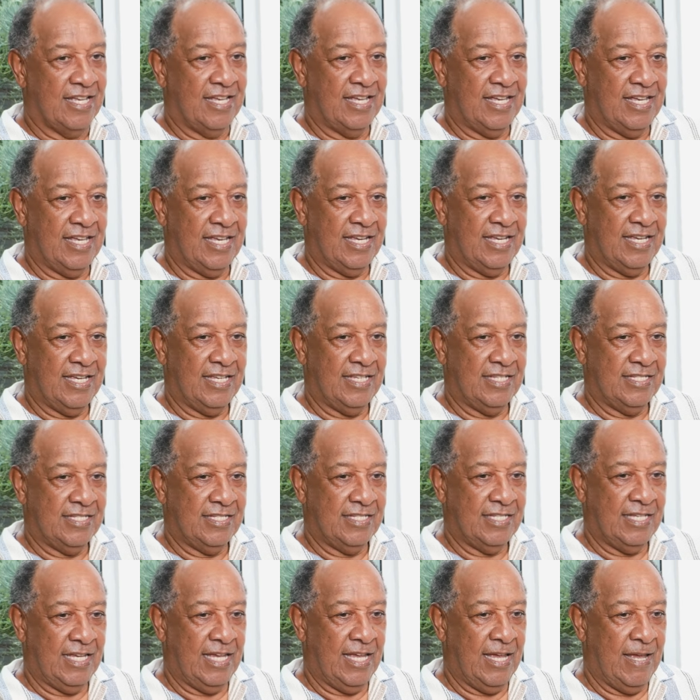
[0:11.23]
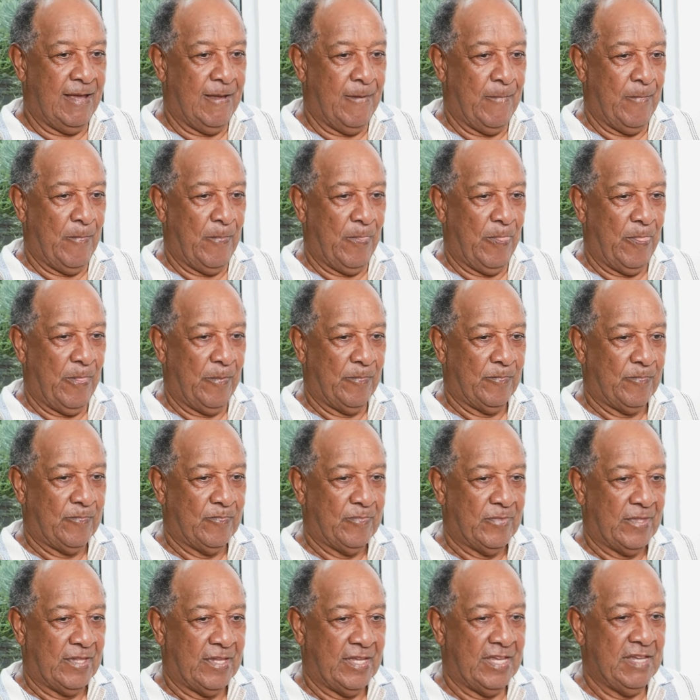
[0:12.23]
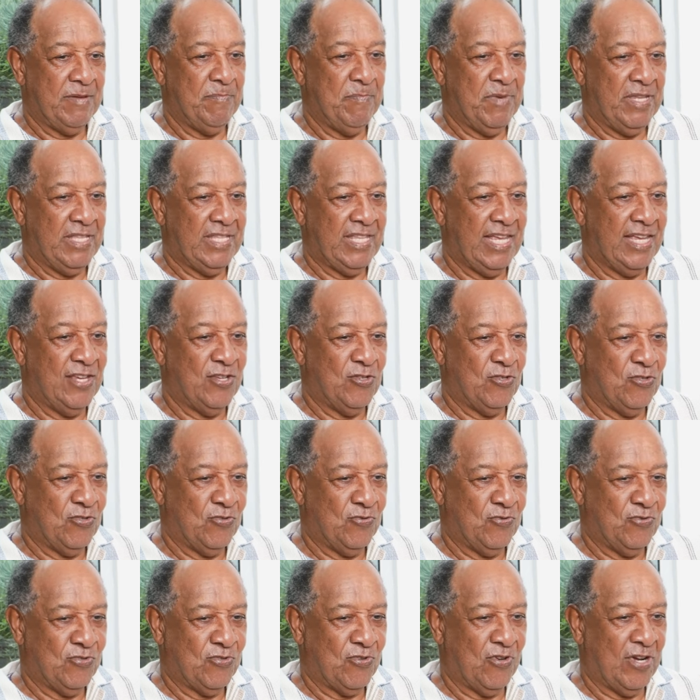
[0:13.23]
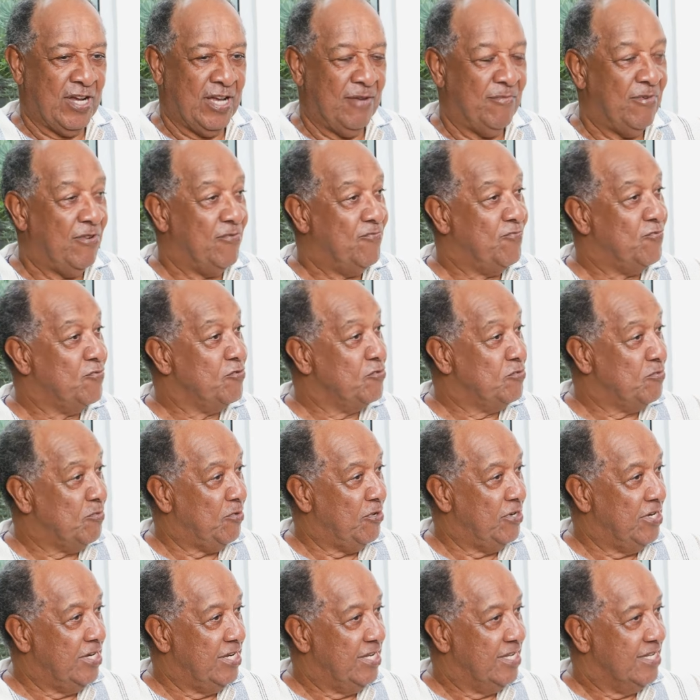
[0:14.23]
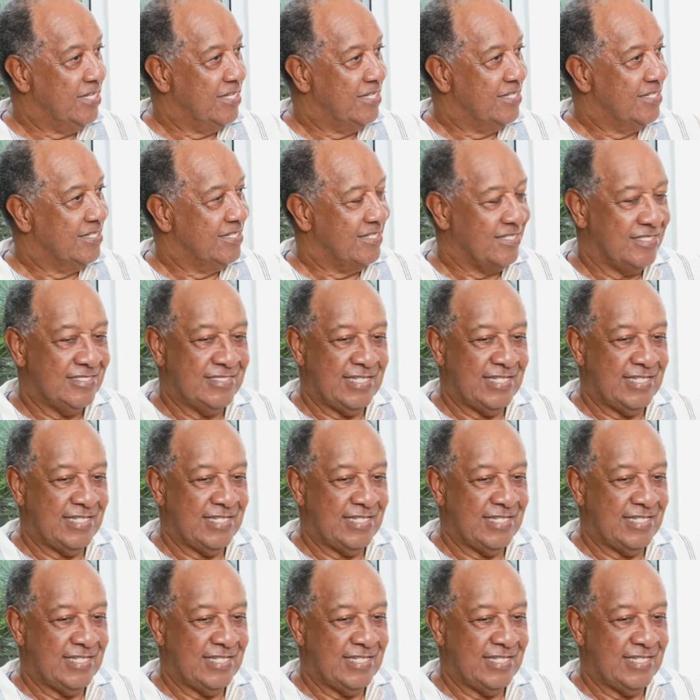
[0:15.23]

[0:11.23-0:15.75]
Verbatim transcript: and it's the um, invitation to talk about football, yeah.